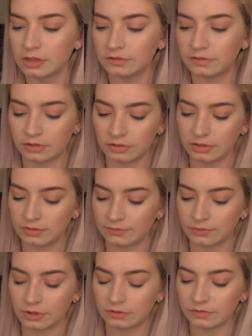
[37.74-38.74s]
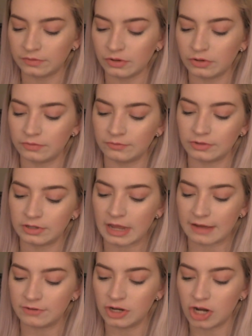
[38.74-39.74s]
So for those of you who
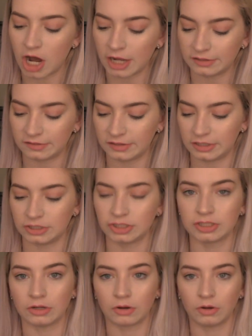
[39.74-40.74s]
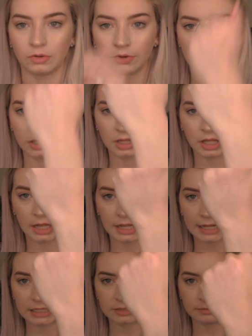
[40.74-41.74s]
have not seen Show Gold,
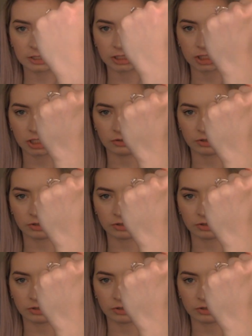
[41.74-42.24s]
let me show